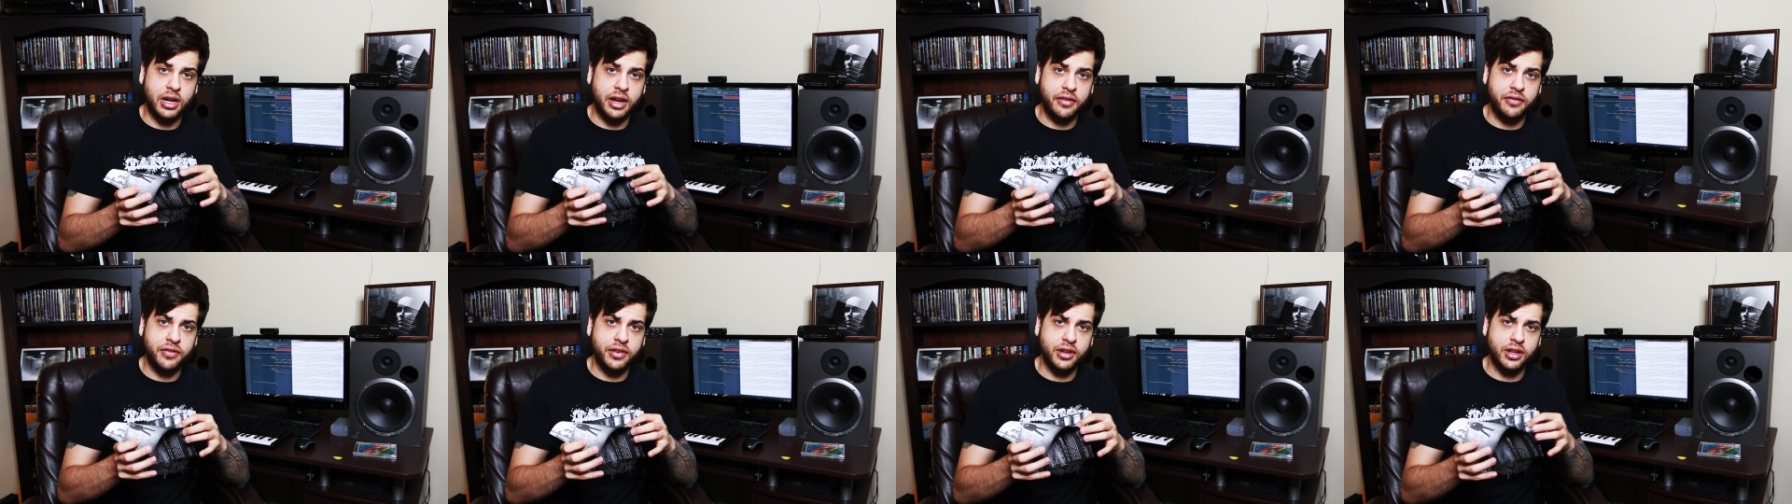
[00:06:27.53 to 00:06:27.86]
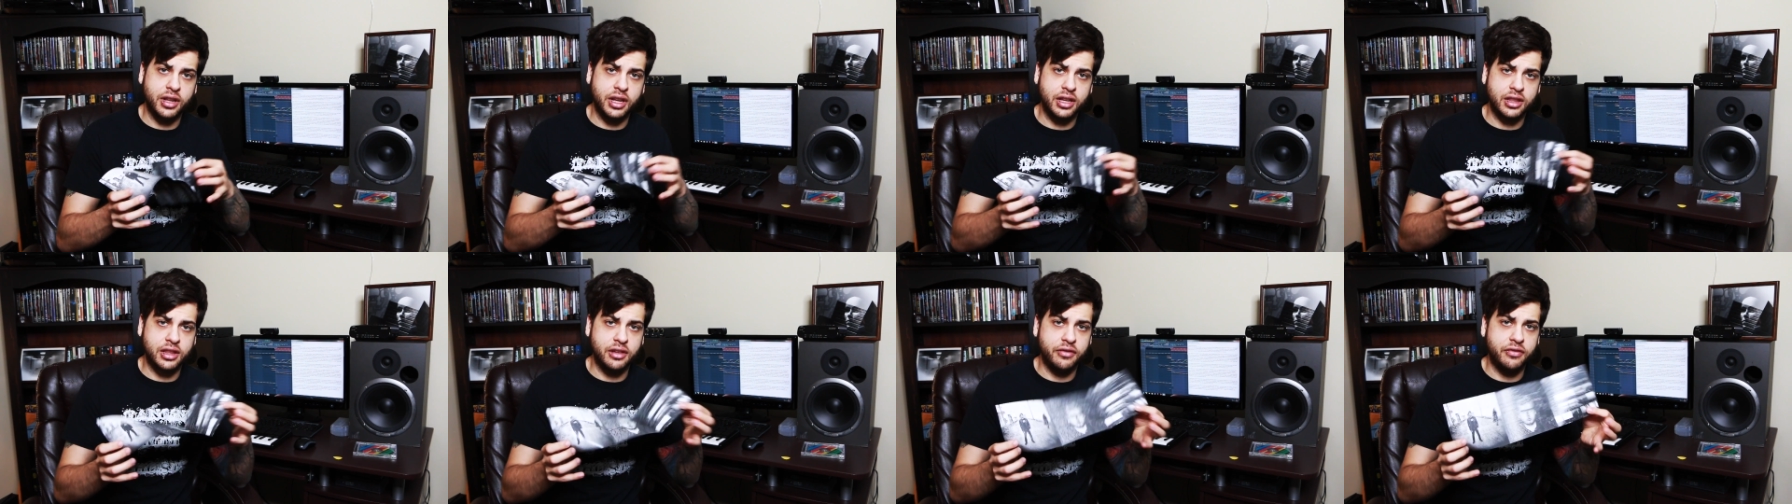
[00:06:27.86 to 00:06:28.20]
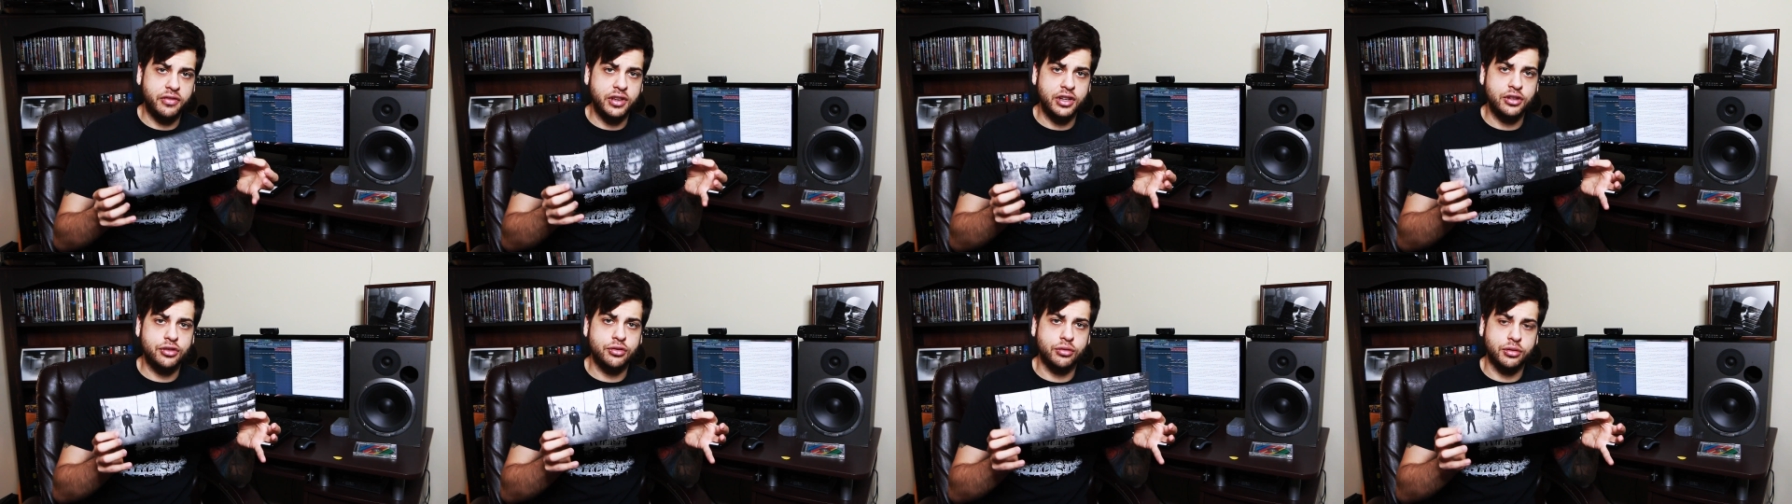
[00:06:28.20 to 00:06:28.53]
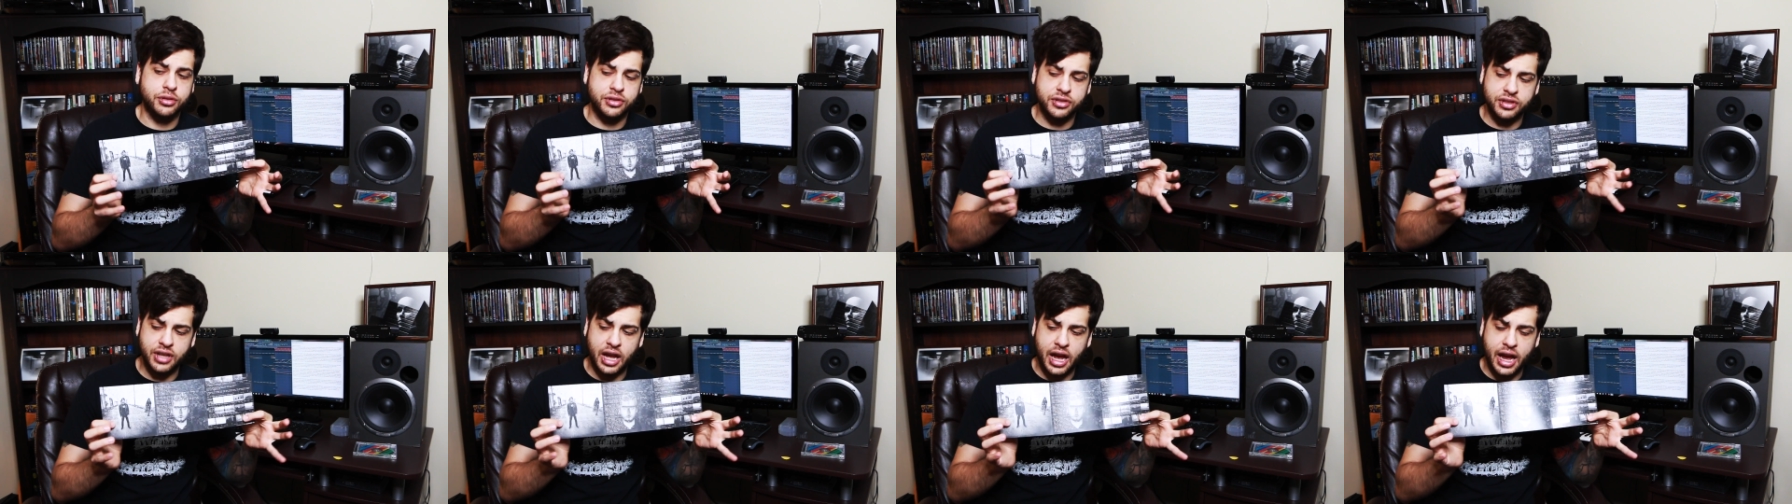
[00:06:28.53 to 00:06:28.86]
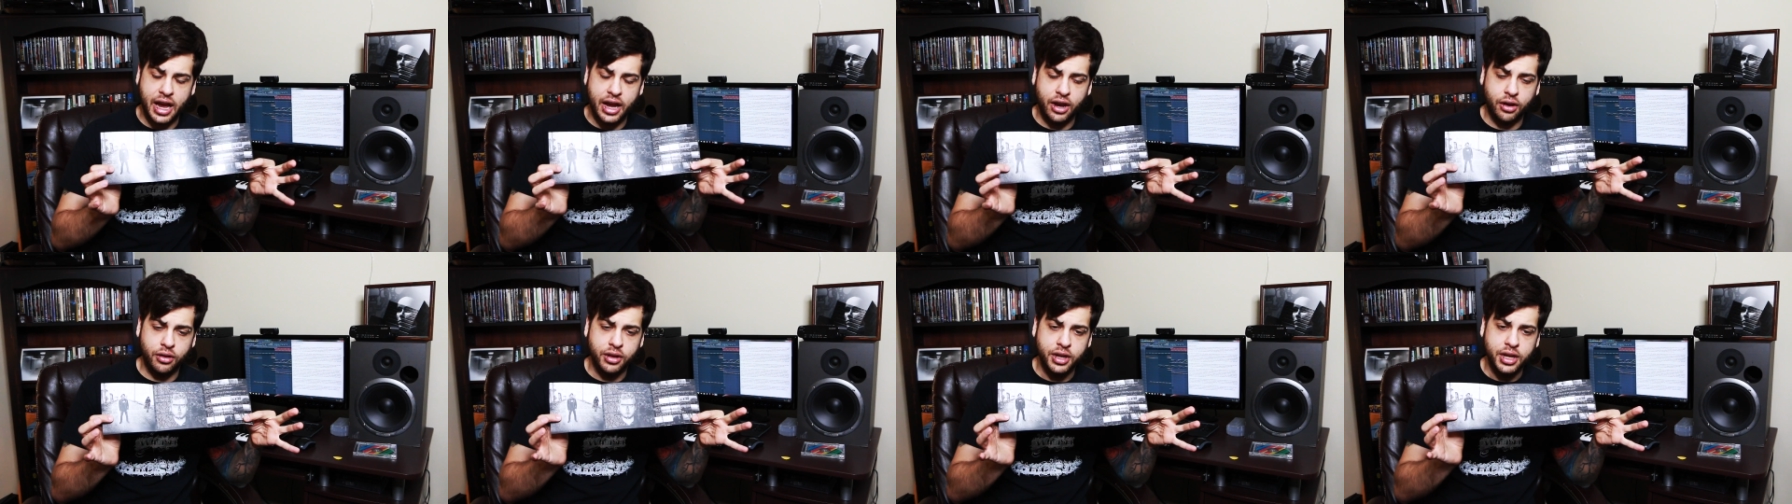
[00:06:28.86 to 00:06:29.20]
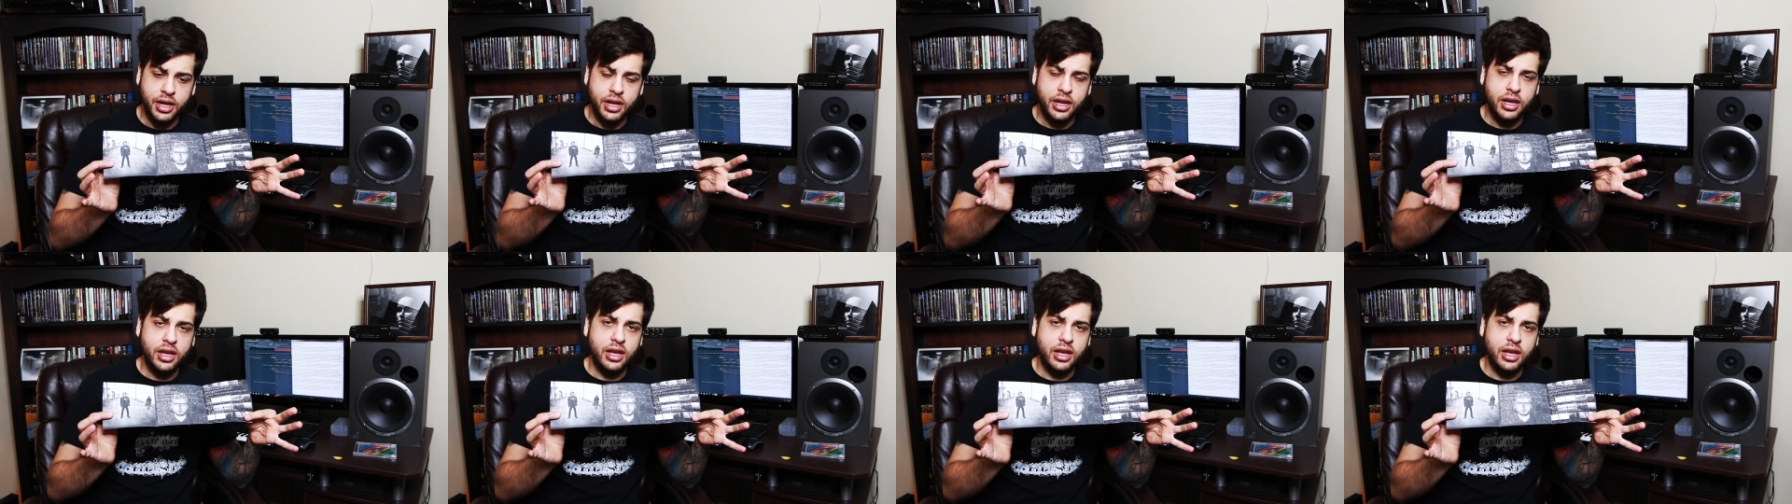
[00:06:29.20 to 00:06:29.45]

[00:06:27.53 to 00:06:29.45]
and I feel like the visual style